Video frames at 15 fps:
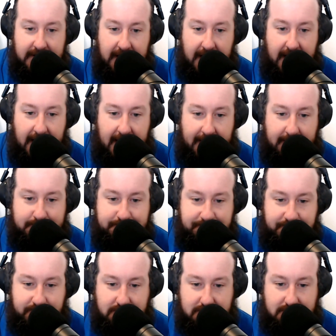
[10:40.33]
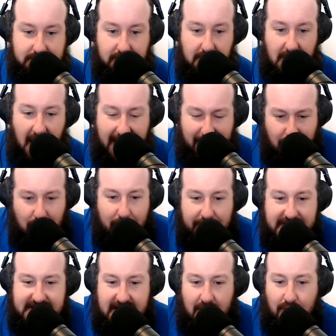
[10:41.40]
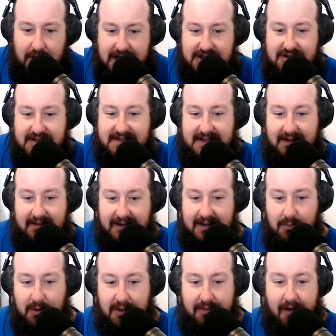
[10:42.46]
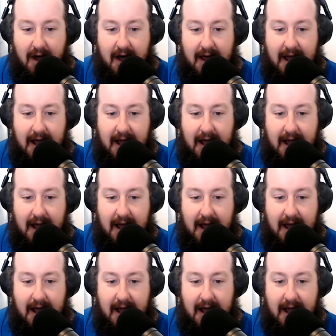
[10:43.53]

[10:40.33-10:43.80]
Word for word: Um, I don't know if he's going to reach the ceiling that we thought.